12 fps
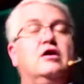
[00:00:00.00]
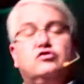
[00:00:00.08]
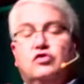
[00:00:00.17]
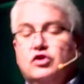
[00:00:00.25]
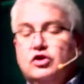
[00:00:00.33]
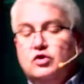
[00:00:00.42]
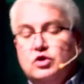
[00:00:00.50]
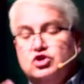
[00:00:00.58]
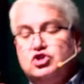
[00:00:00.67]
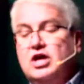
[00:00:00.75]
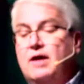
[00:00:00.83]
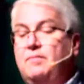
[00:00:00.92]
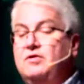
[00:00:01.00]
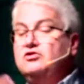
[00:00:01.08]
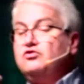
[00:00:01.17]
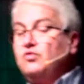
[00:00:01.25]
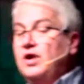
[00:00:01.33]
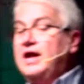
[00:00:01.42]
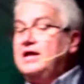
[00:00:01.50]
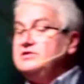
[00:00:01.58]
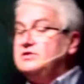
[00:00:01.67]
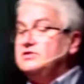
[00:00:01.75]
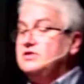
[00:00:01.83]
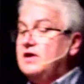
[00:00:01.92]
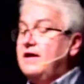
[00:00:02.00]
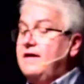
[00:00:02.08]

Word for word: So the Good Shepherd trains us